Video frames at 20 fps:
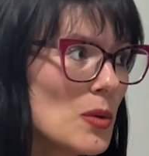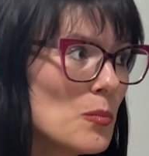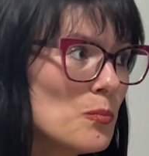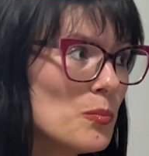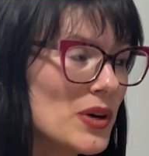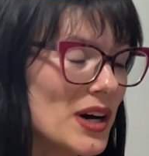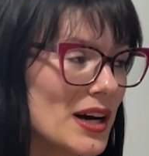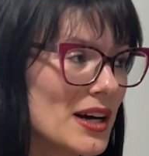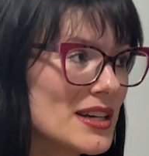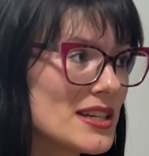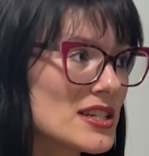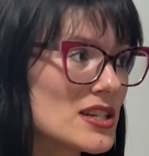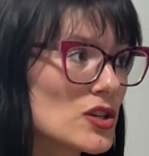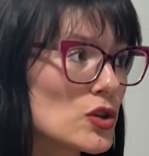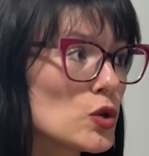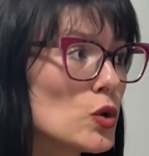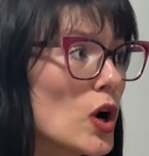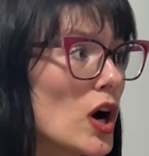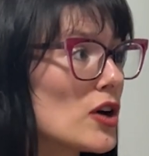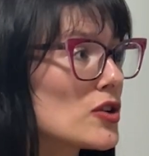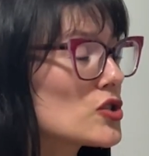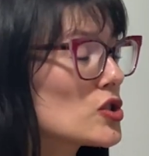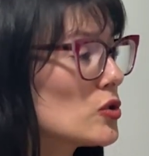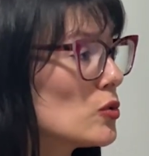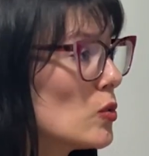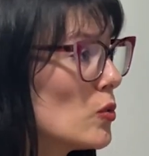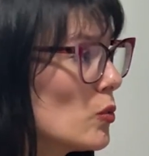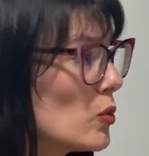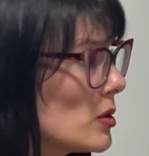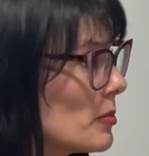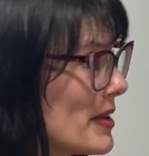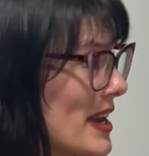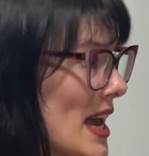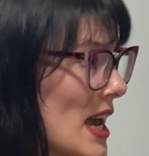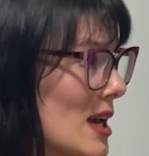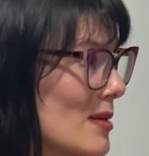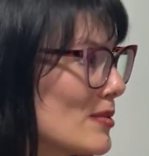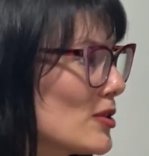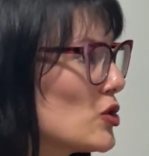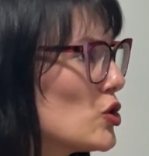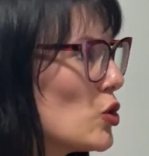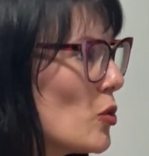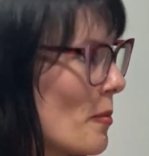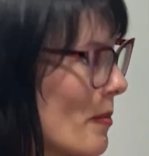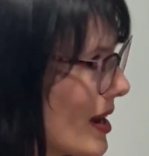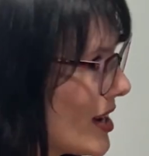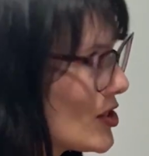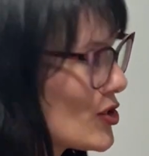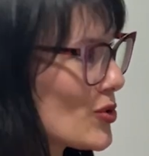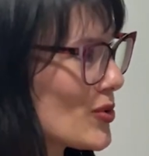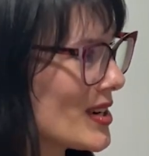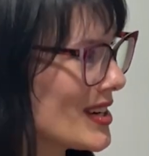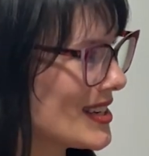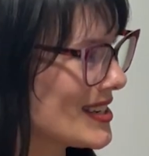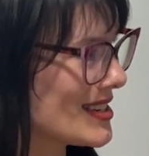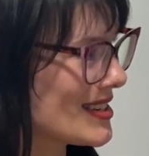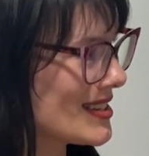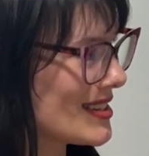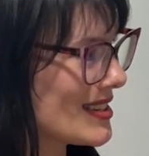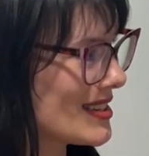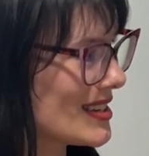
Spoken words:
but you also will be able to measure it.